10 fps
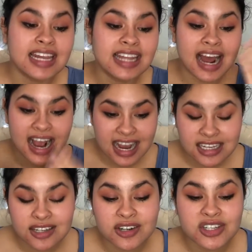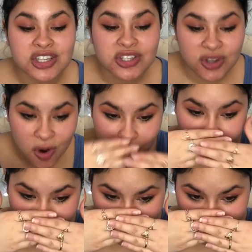the eyes are so
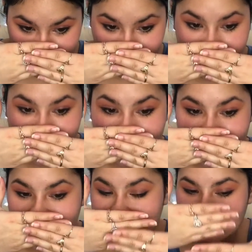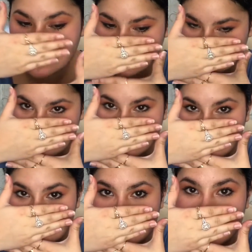beautiful. Like, just
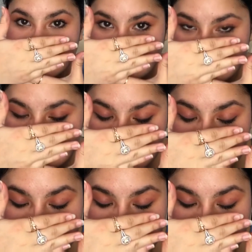look at the eyes.